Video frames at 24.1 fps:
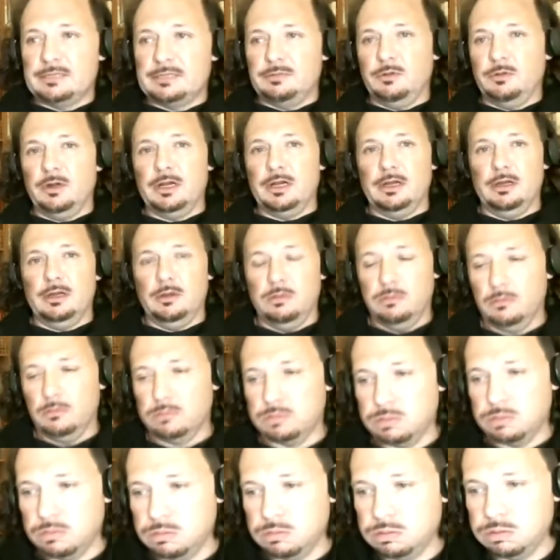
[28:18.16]
what a
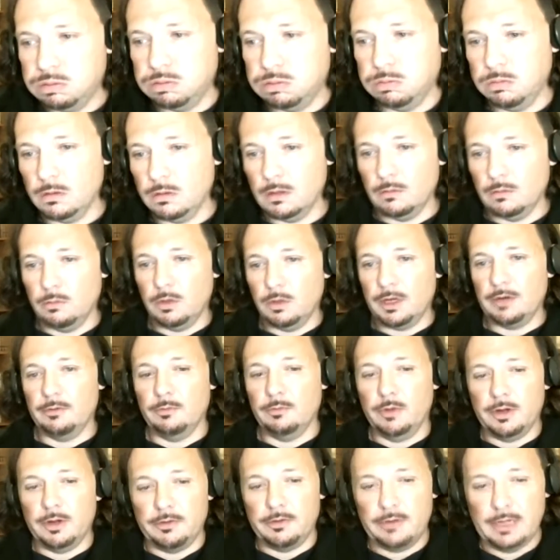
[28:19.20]

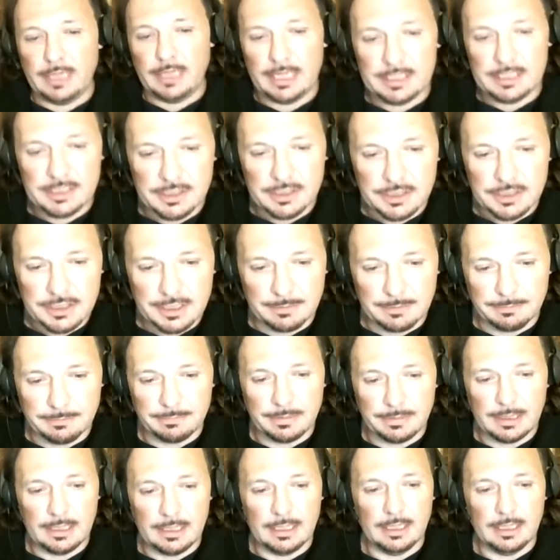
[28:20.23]
relationship. It's